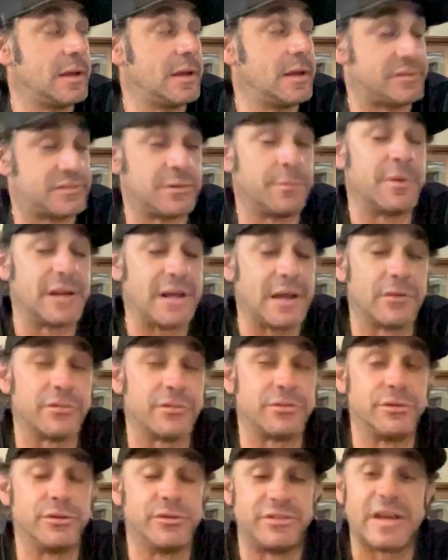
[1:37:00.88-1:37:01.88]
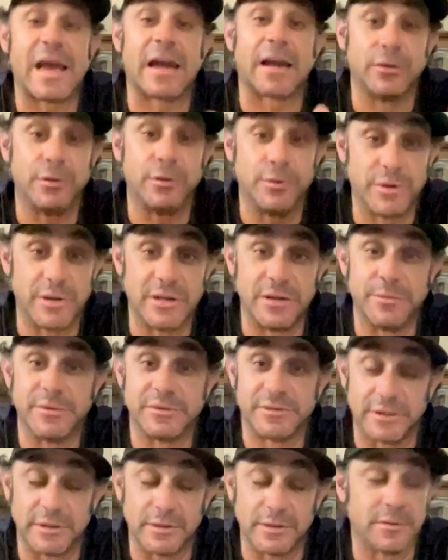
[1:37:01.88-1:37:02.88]
Somebody else, Zach knew that he
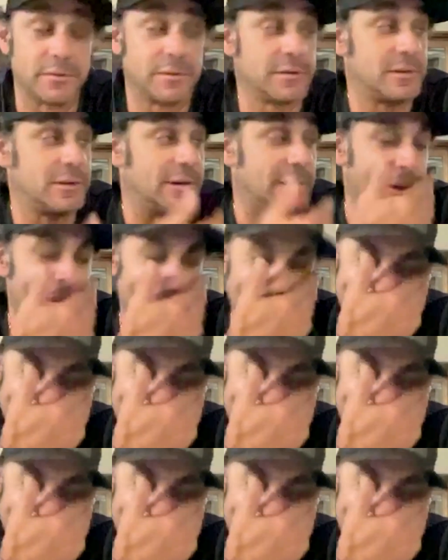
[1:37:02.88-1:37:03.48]
was here, and